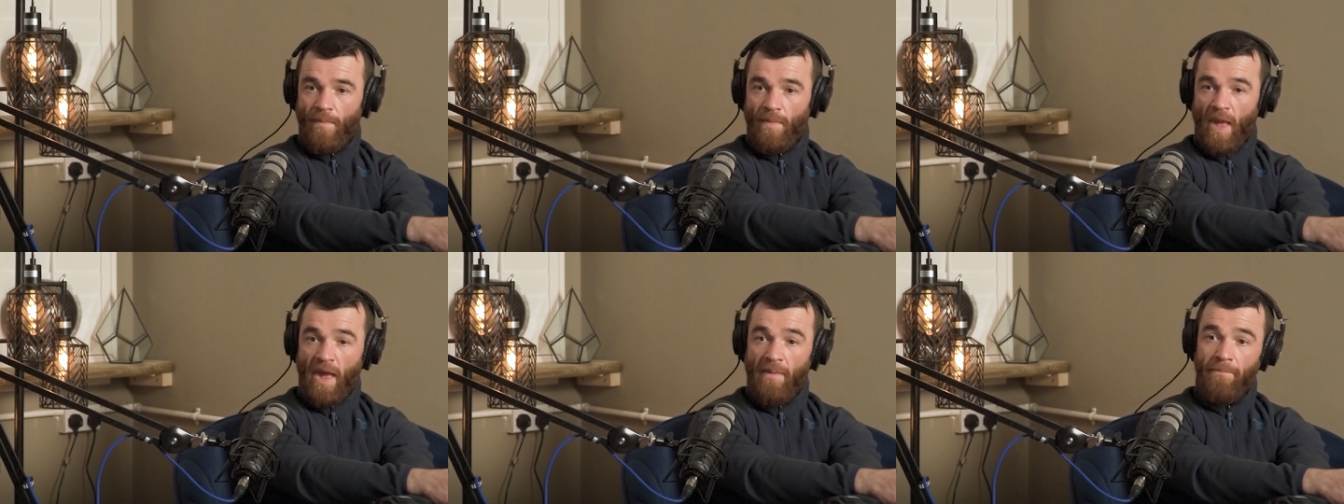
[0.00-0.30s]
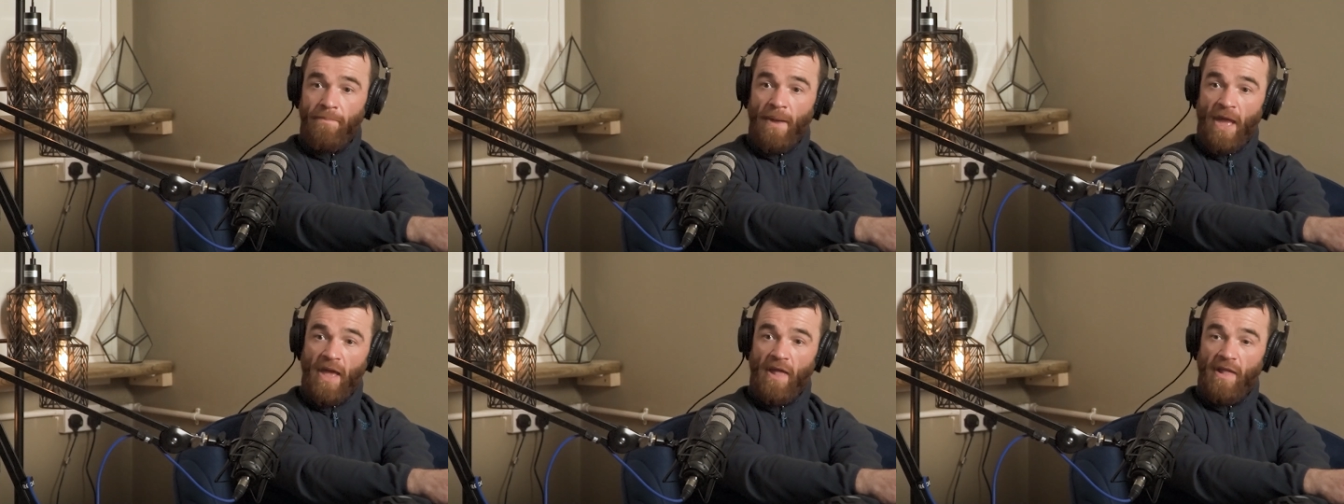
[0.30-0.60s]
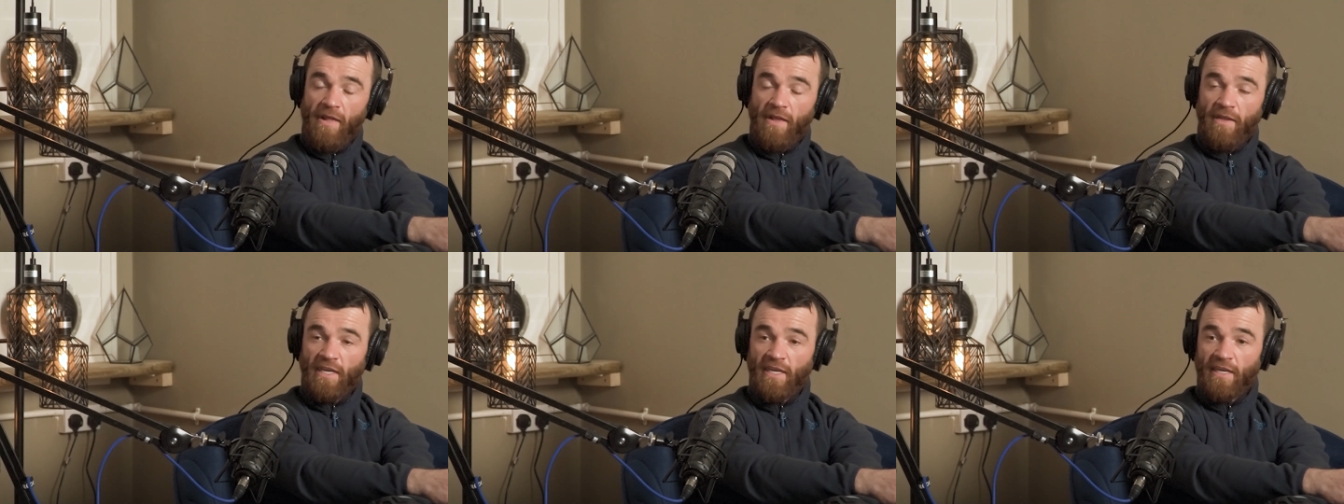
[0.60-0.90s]
And
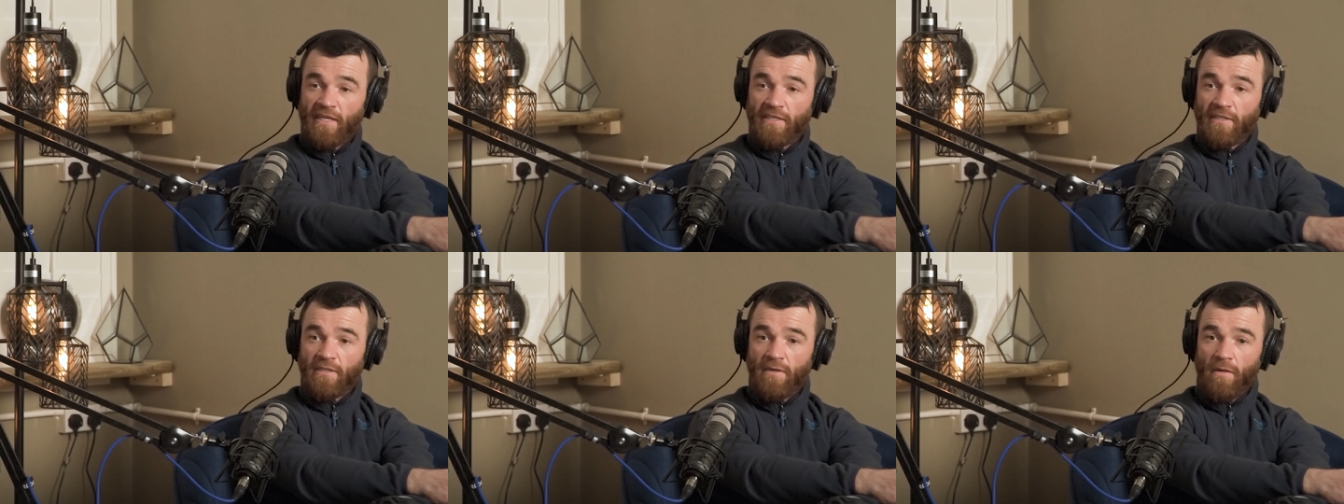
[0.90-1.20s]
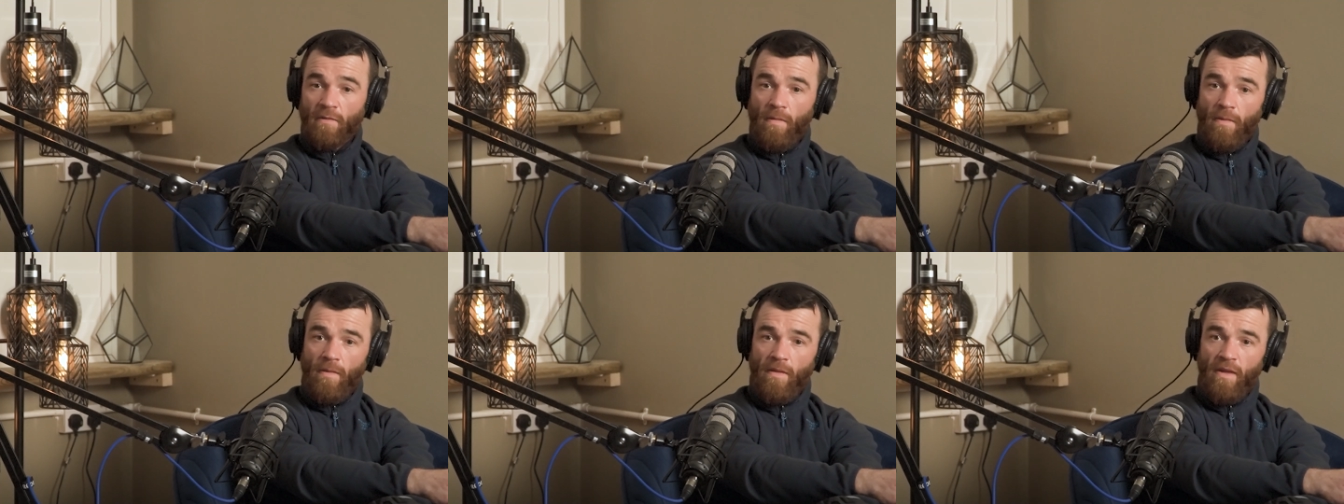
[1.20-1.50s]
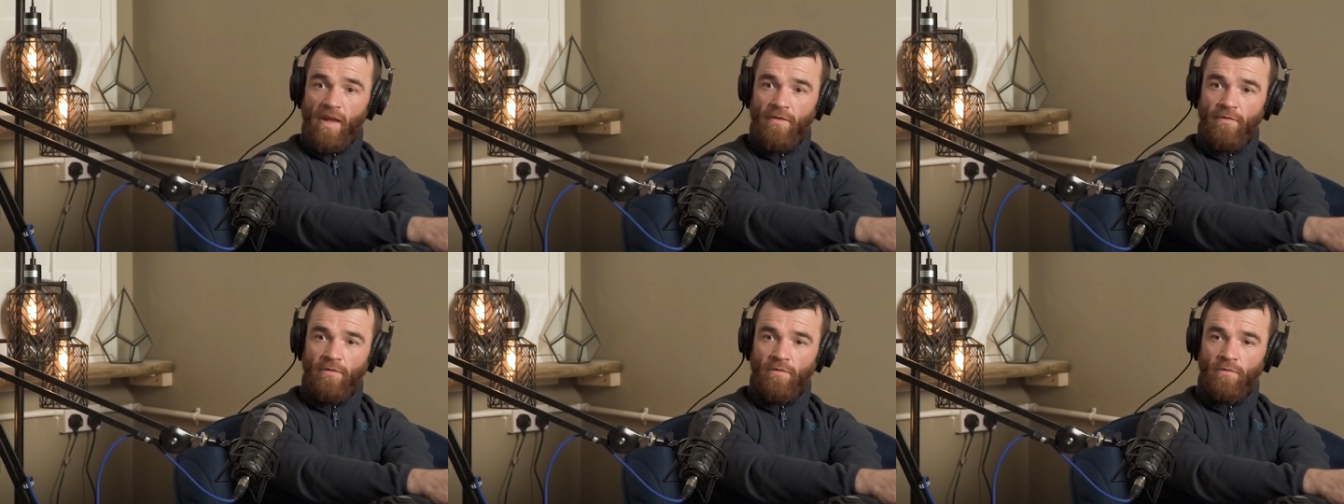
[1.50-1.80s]

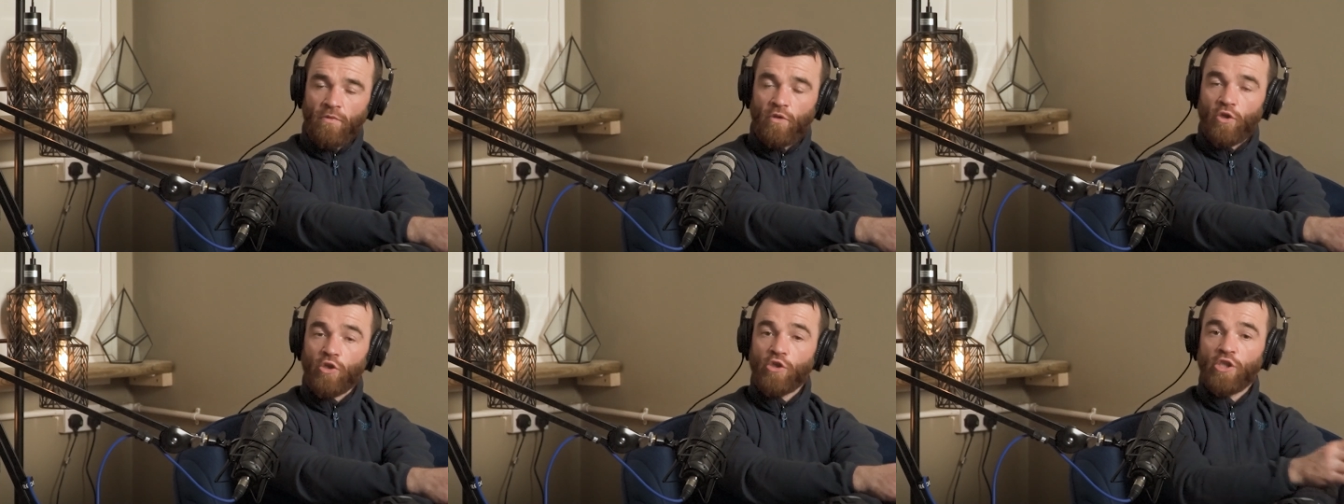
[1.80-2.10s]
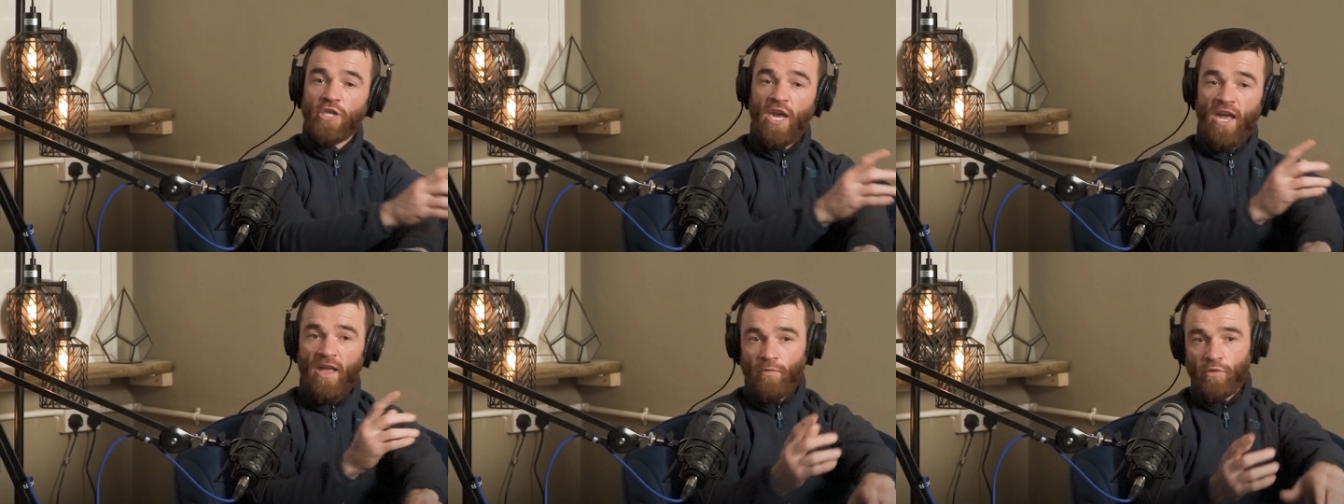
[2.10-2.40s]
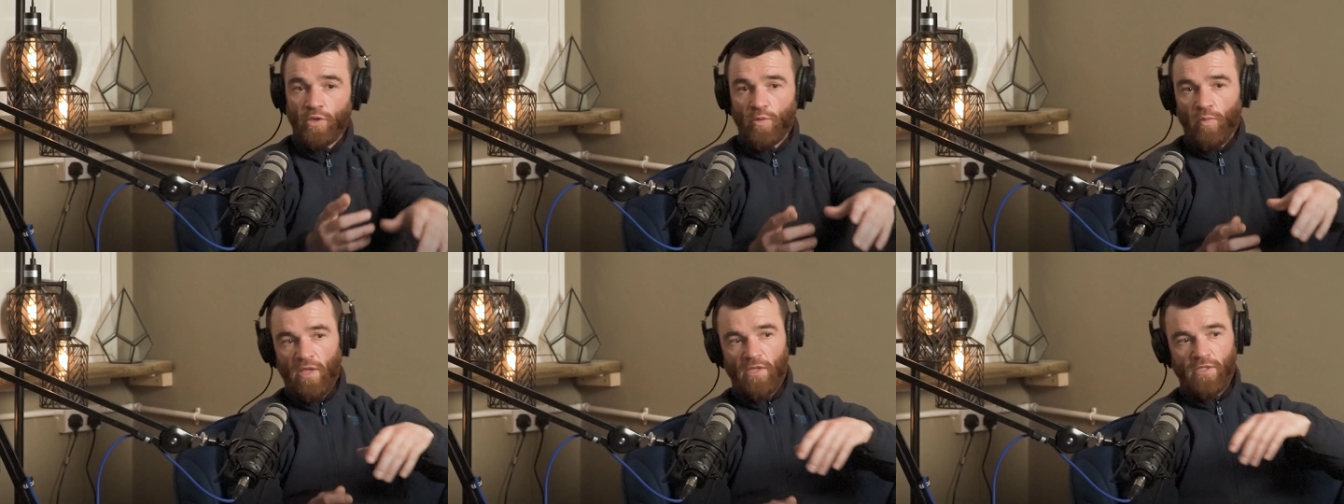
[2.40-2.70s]
everyone, because Charlton
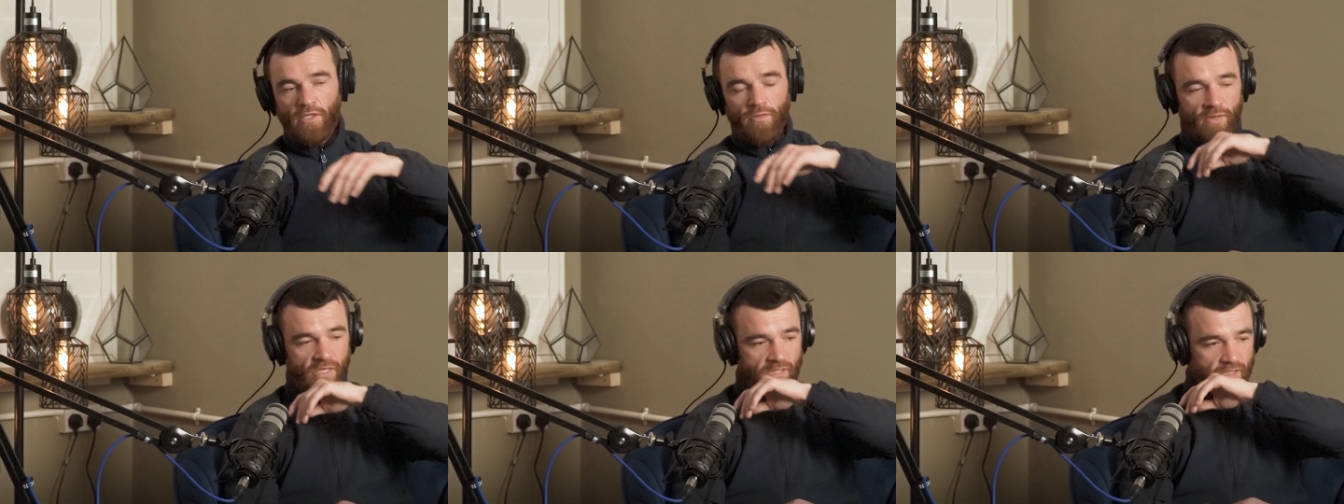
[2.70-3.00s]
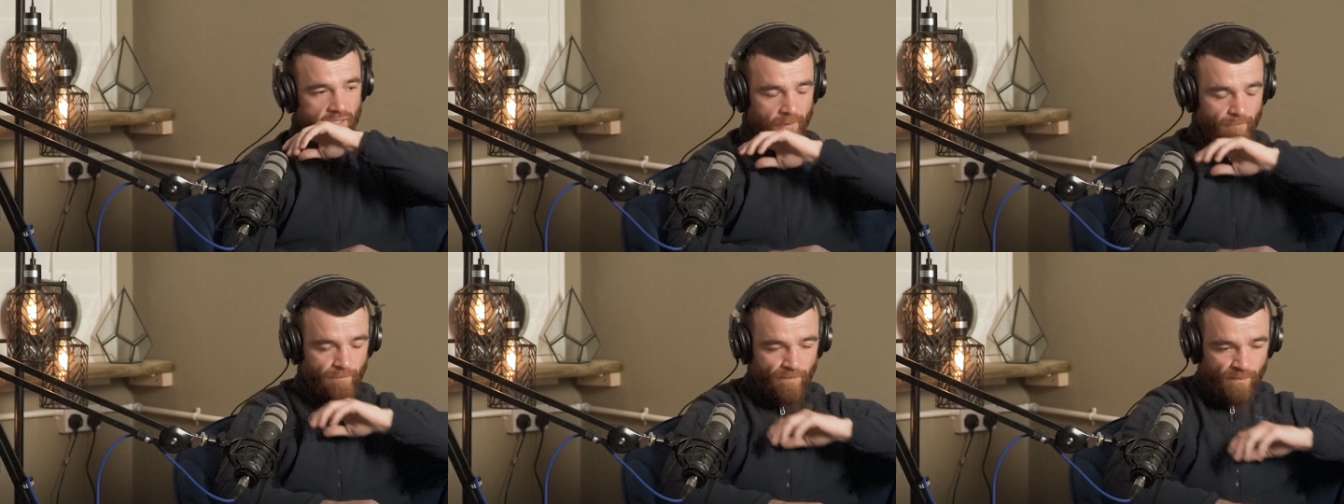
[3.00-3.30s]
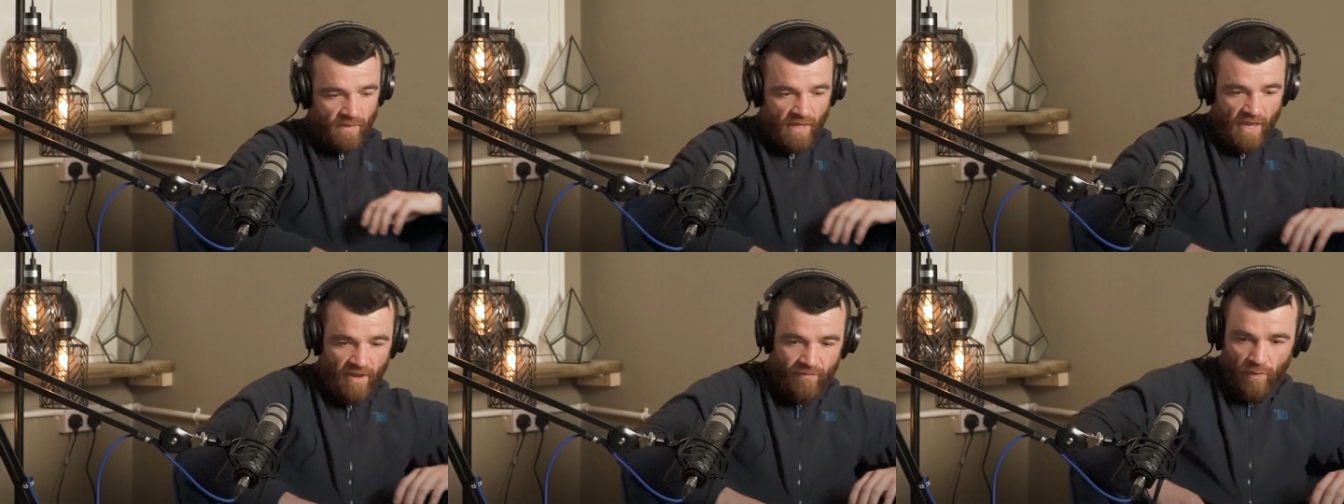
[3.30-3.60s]
was a welterweight,
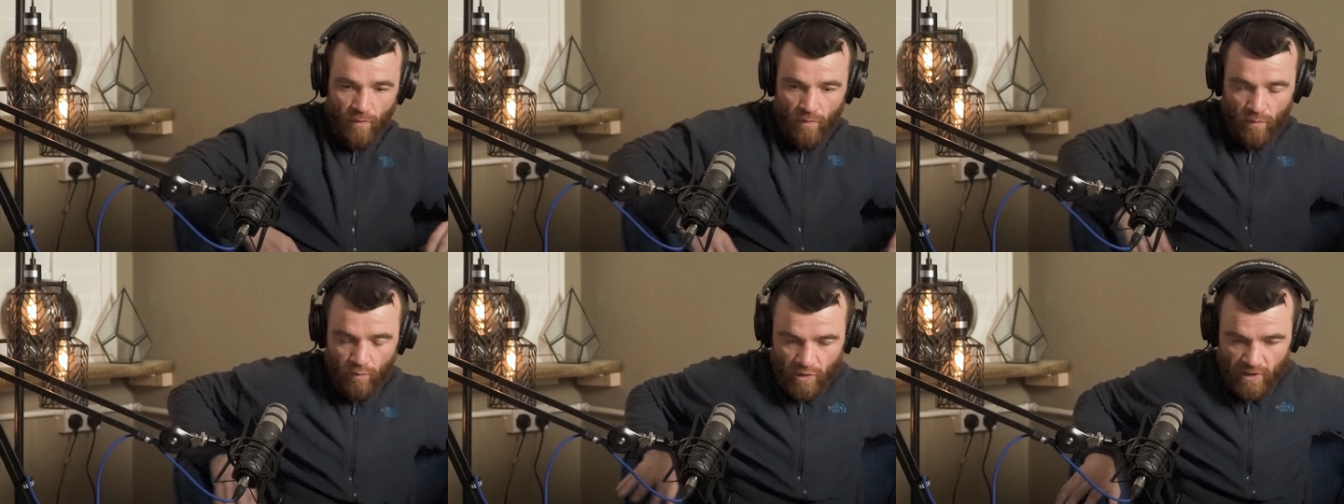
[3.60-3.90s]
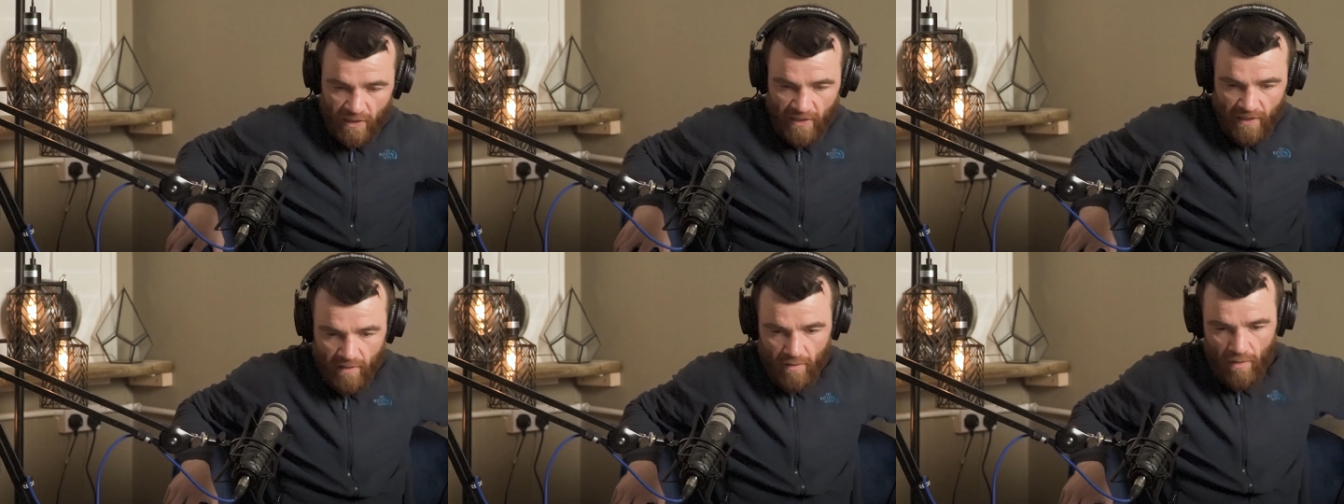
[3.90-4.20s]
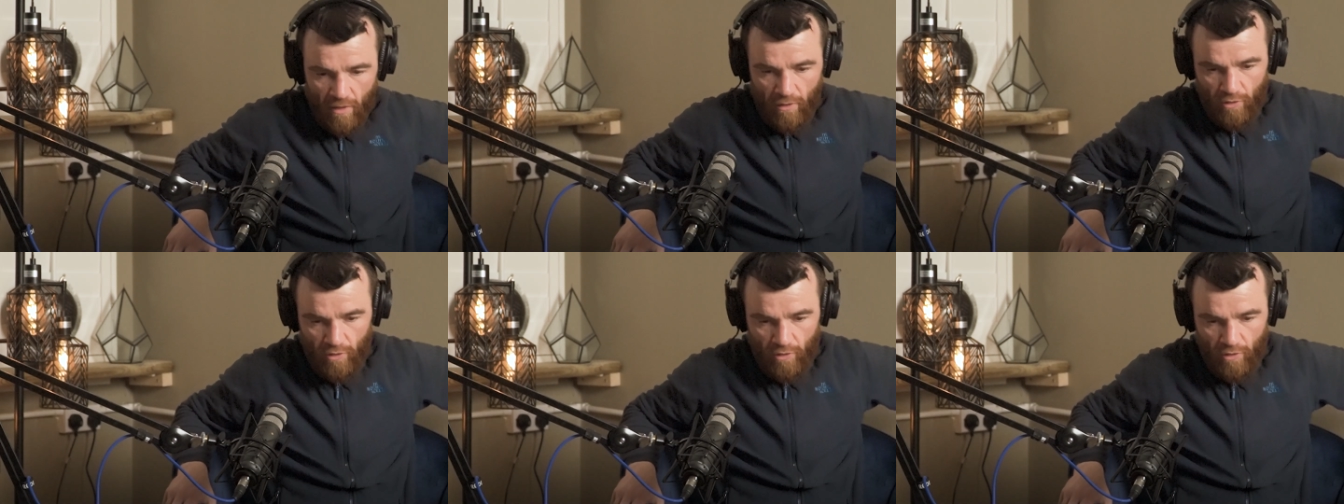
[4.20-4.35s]
everyone was like...